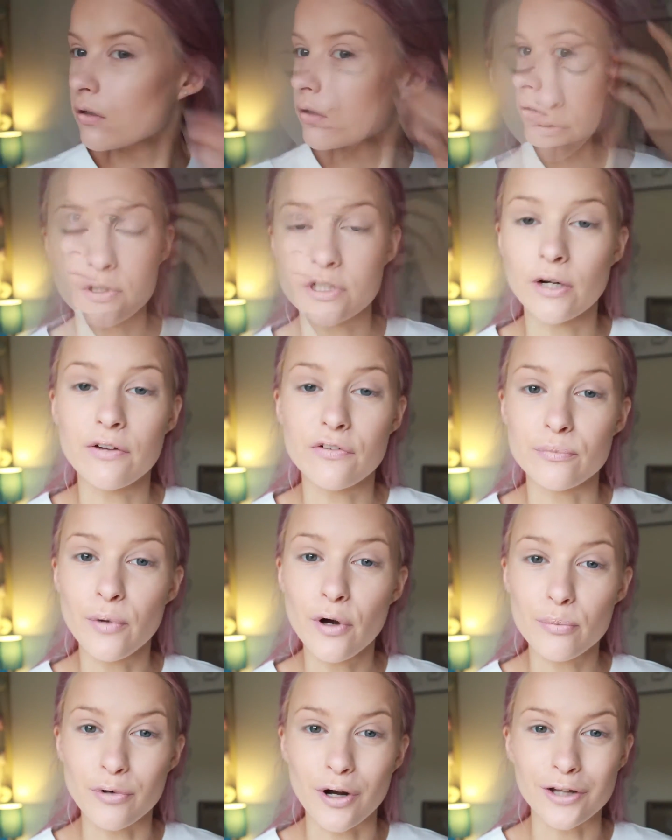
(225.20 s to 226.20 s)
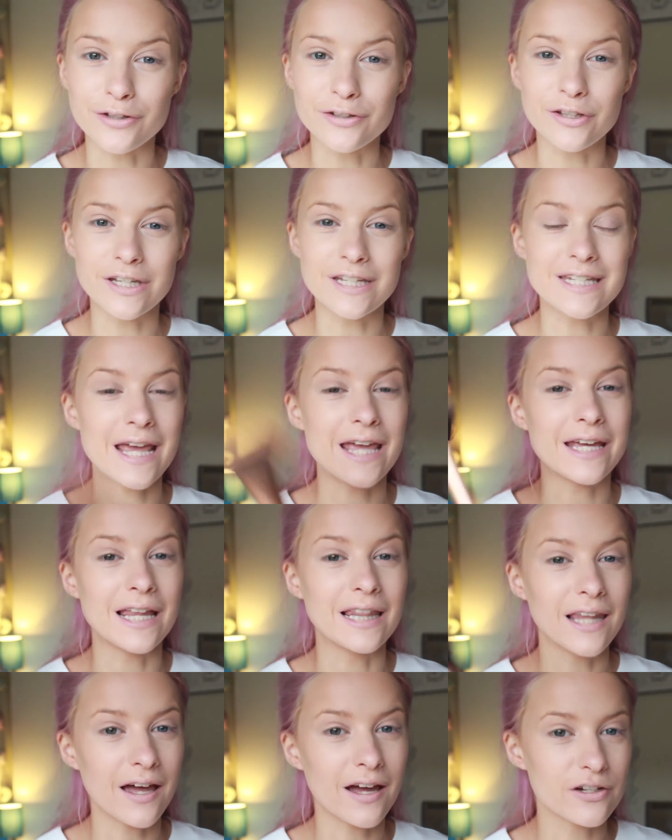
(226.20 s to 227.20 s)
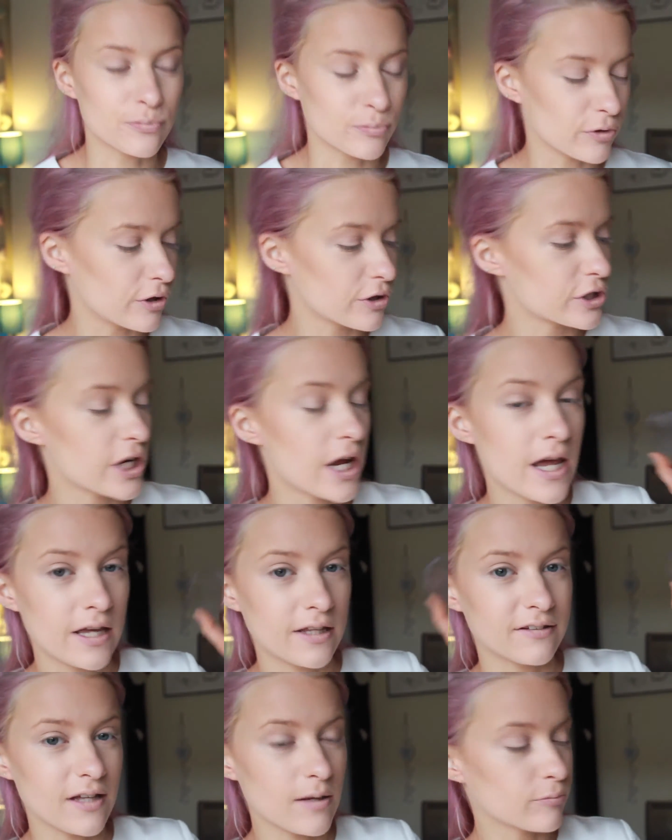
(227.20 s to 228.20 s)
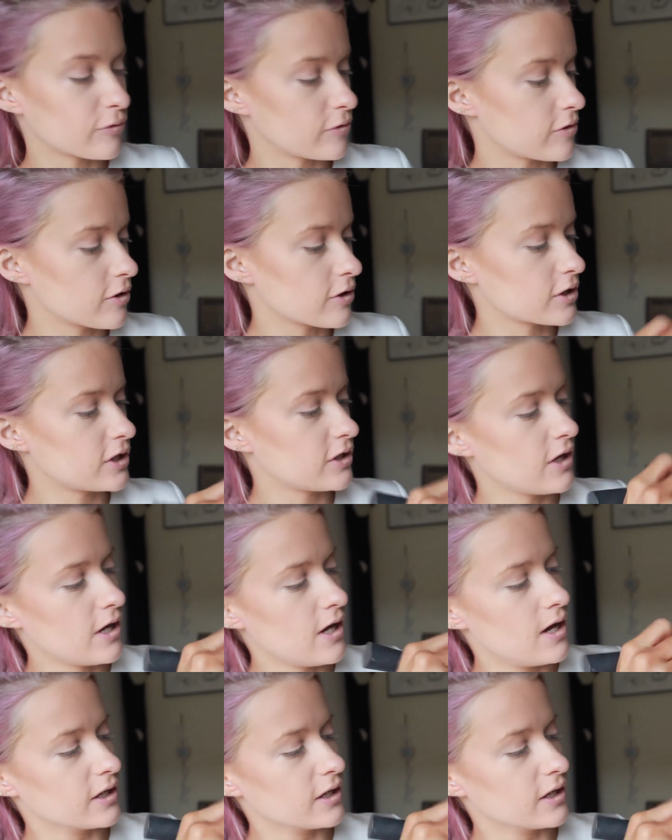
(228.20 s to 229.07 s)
If you want to go even more bronze, you can take a large brush, same product,